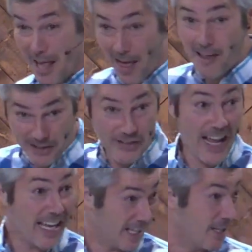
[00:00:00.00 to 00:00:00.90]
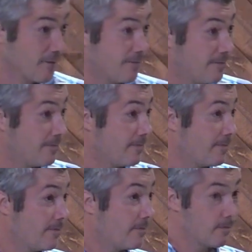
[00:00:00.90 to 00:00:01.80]
stink,
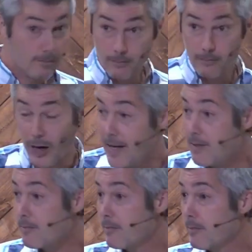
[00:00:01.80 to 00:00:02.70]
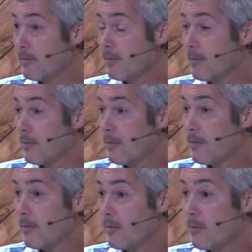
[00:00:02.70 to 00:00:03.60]
right?
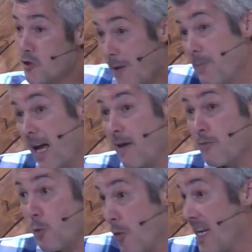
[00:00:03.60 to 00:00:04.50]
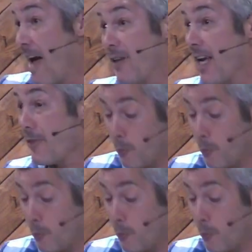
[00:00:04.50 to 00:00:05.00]
Sometimes when we navigate through